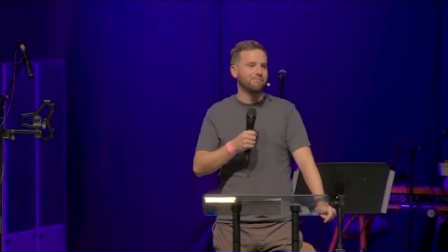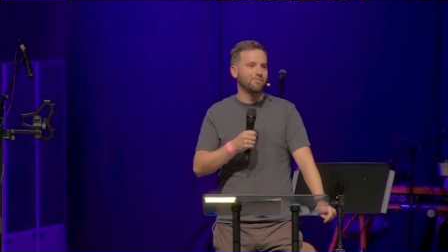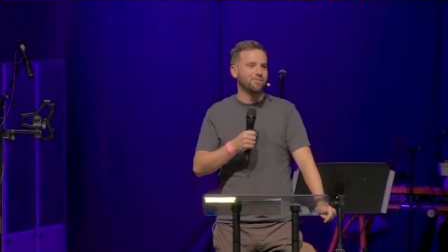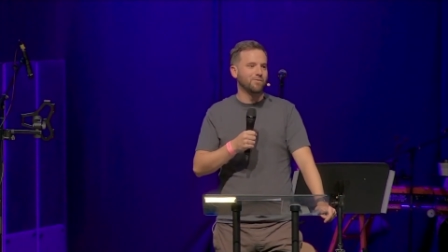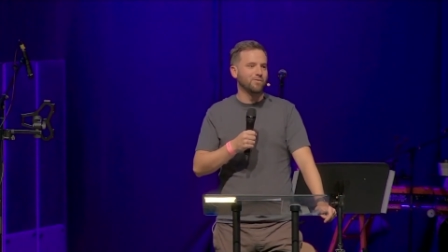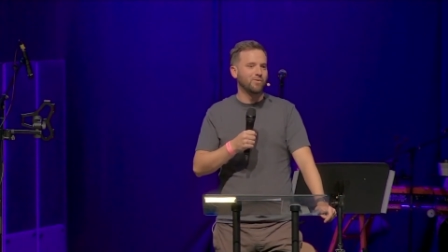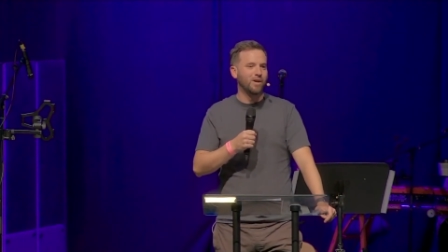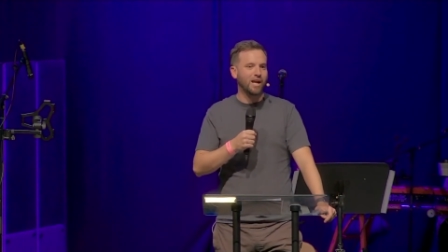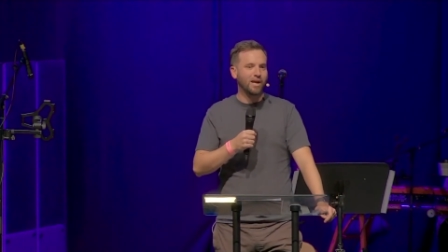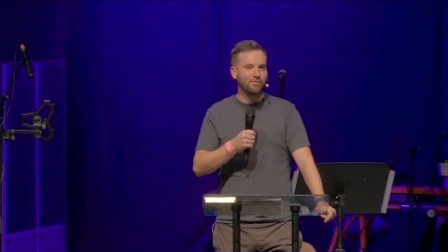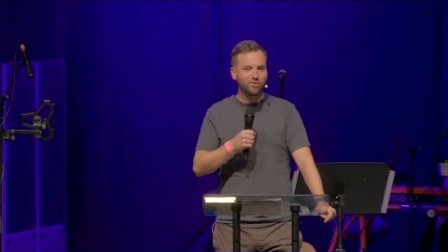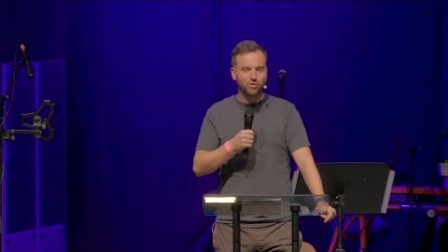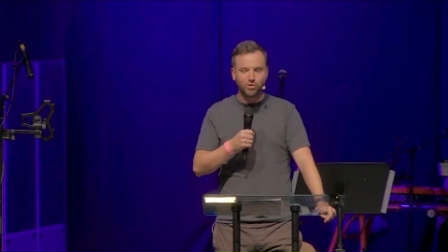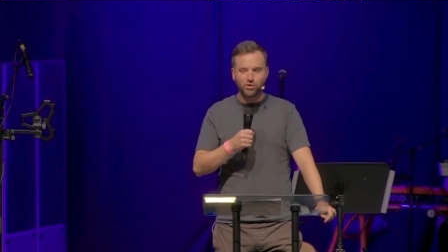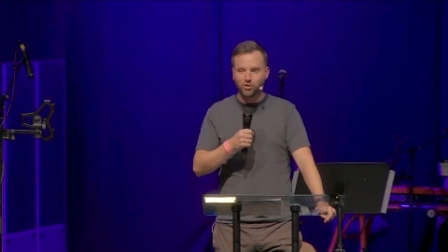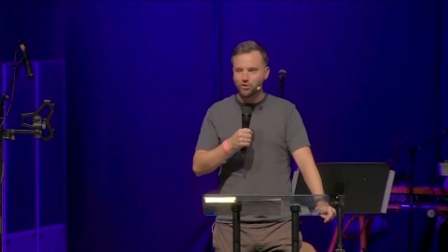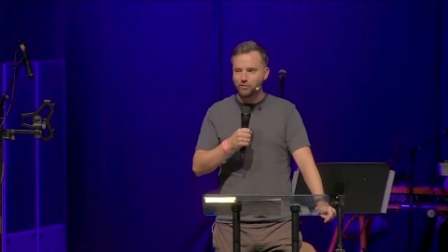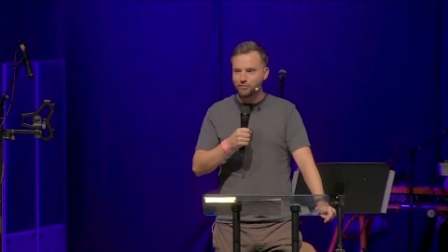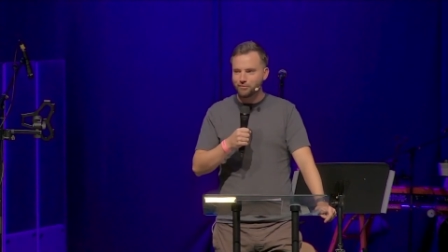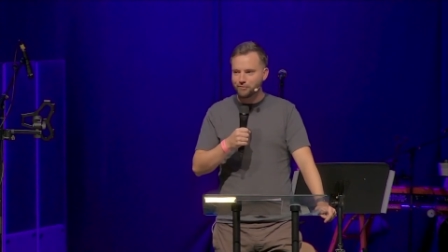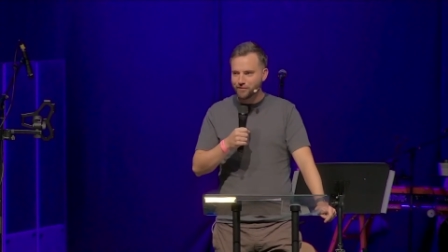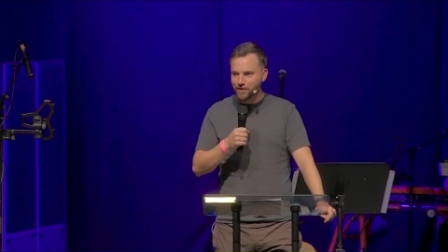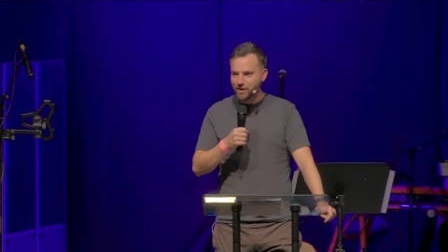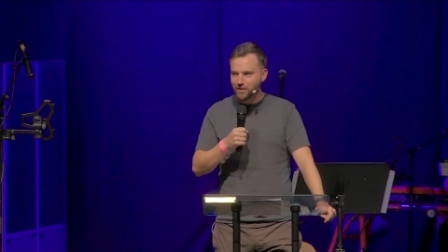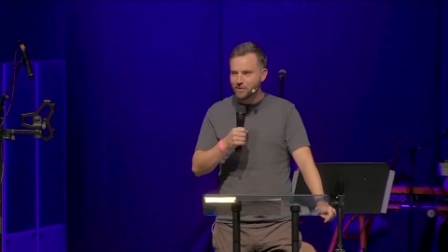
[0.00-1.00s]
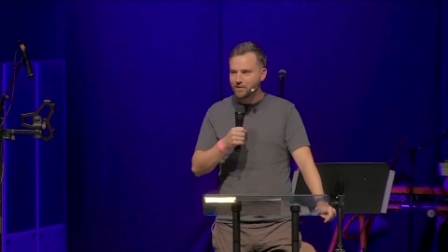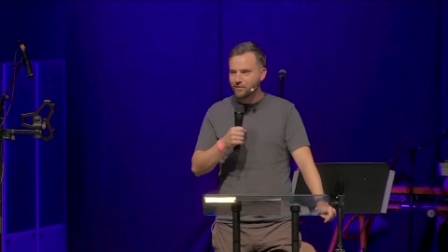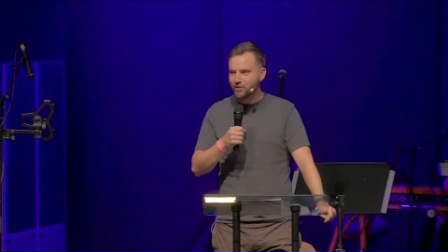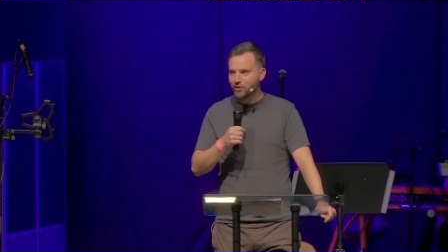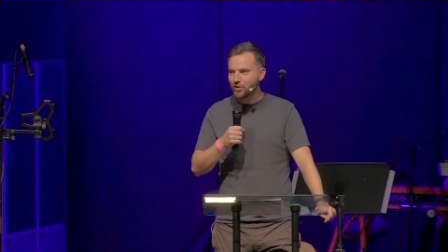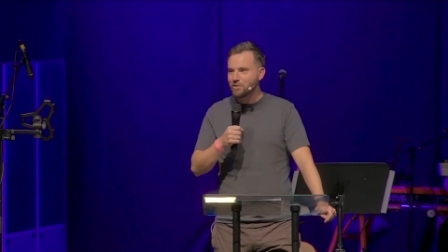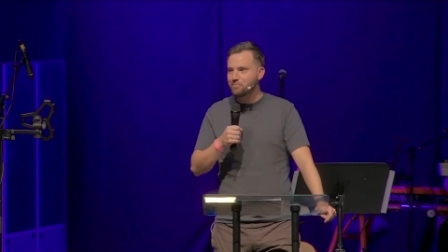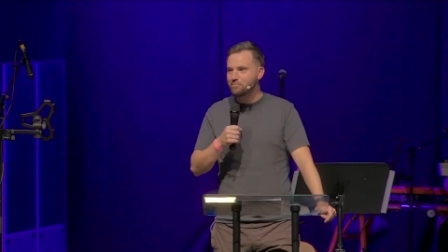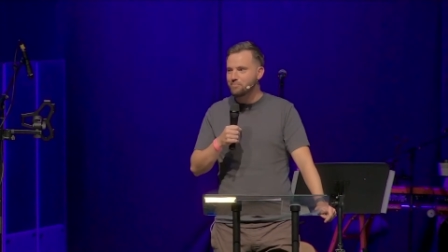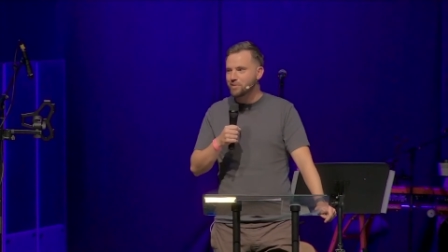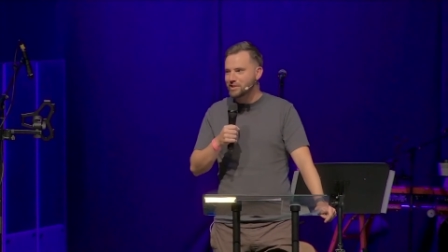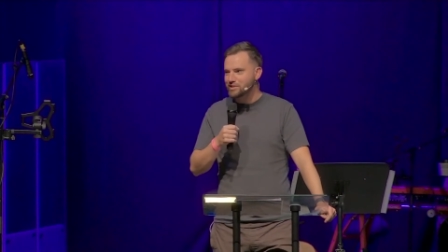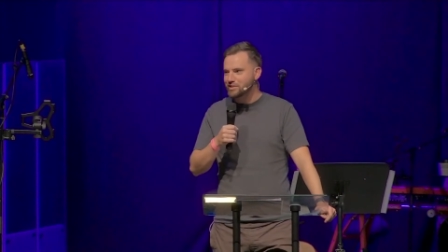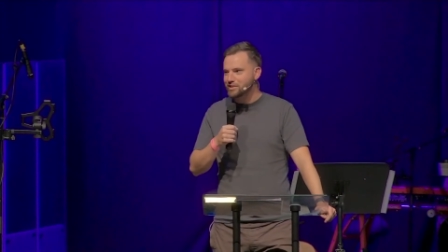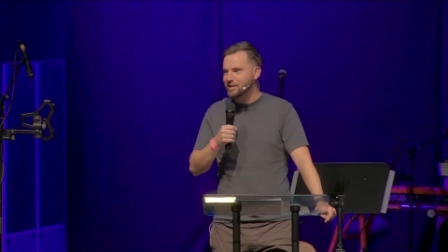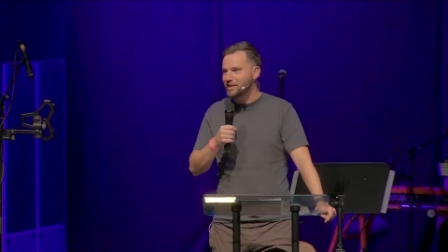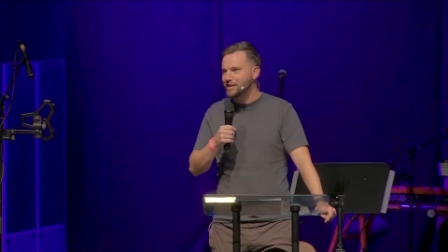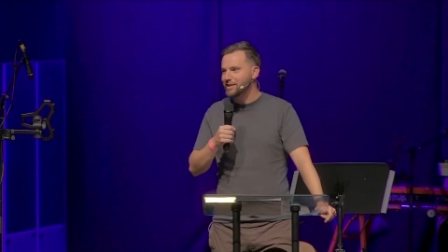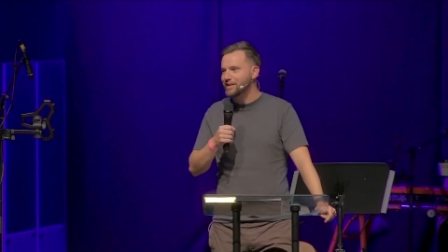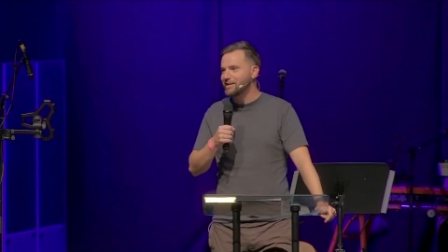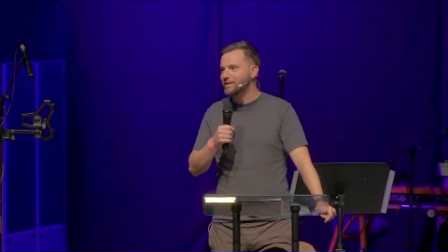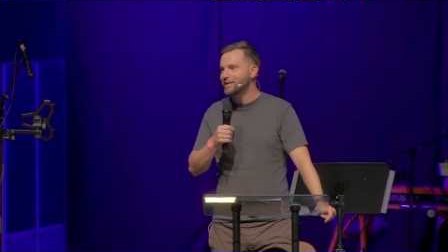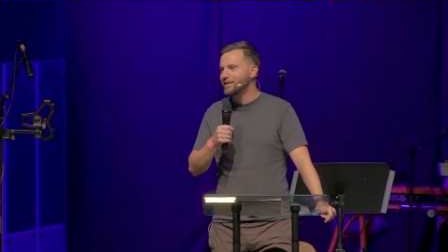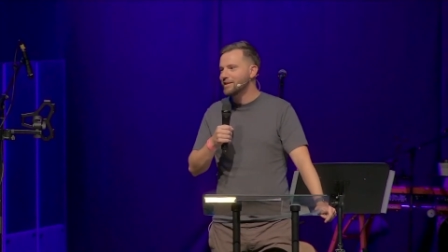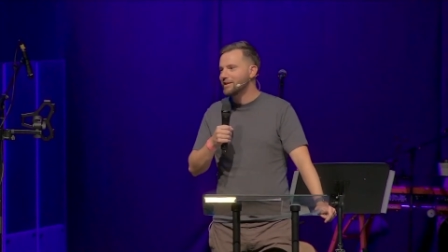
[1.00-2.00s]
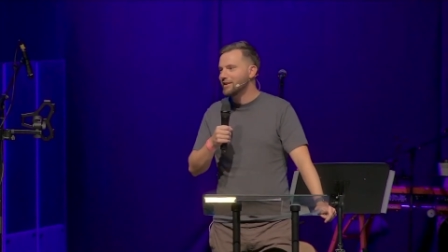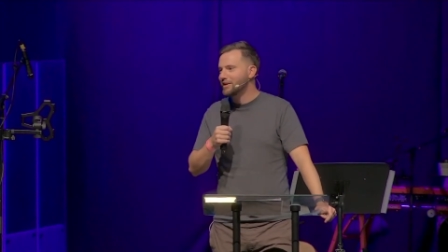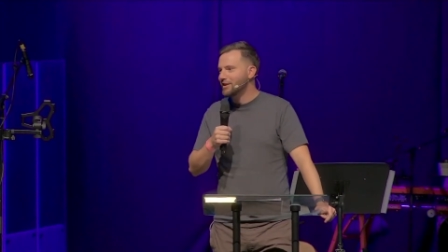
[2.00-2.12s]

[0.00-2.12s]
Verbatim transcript: Or have you got very, very busy